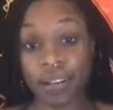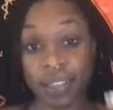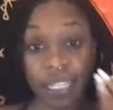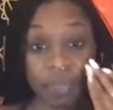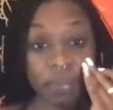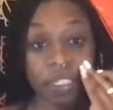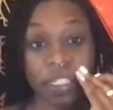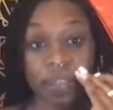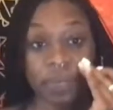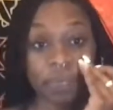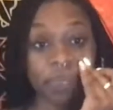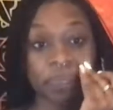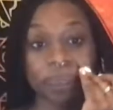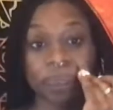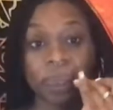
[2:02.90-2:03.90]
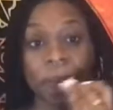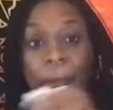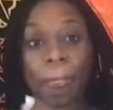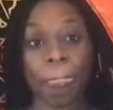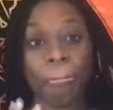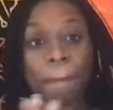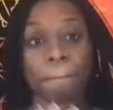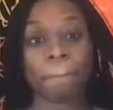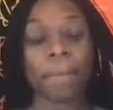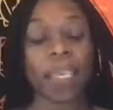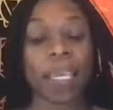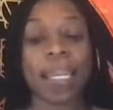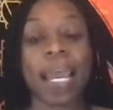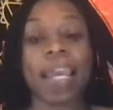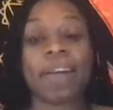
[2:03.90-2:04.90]
type shit.
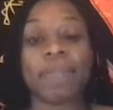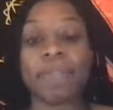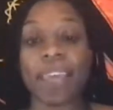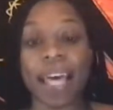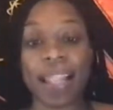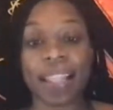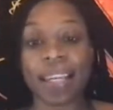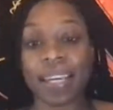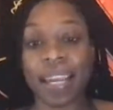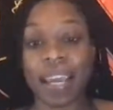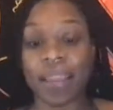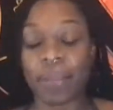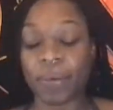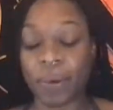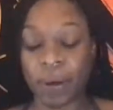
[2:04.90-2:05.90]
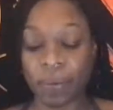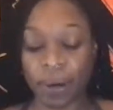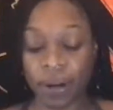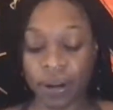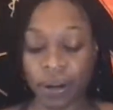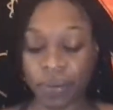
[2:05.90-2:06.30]
Not in reality, not in the real world.